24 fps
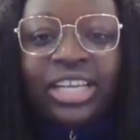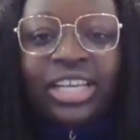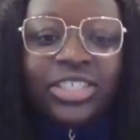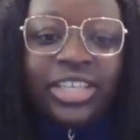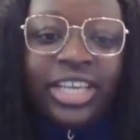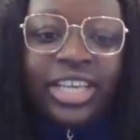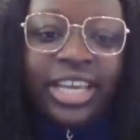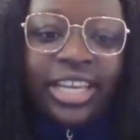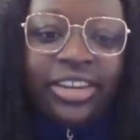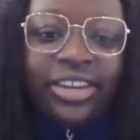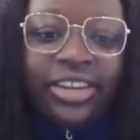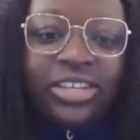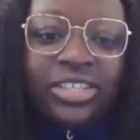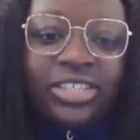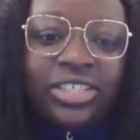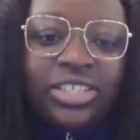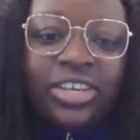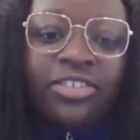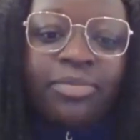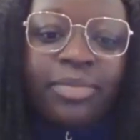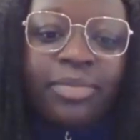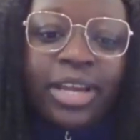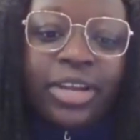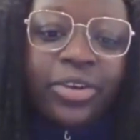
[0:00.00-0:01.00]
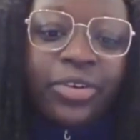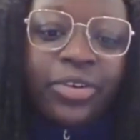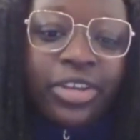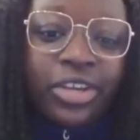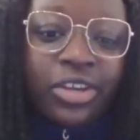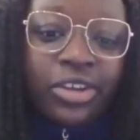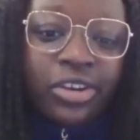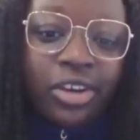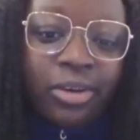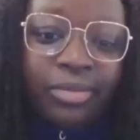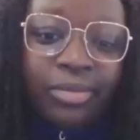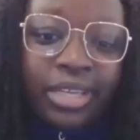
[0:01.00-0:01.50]
educators of
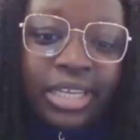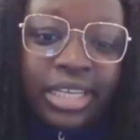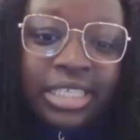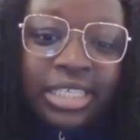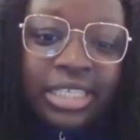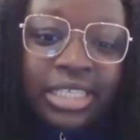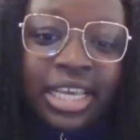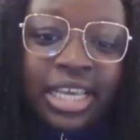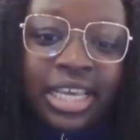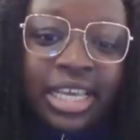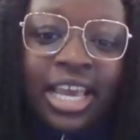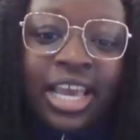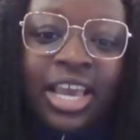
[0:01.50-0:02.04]
macroeconomics.